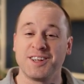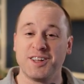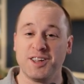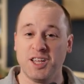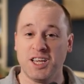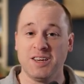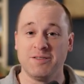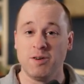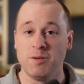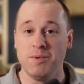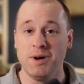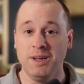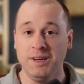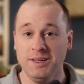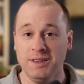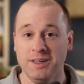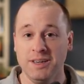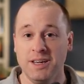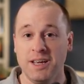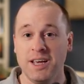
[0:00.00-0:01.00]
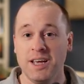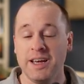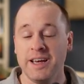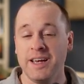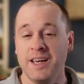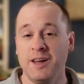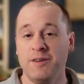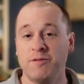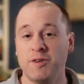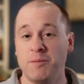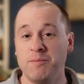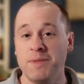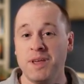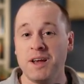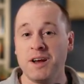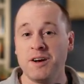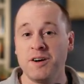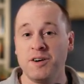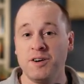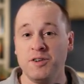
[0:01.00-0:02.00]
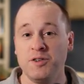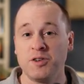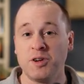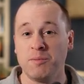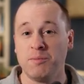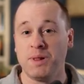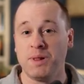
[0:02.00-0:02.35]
click of a button. And from there, you can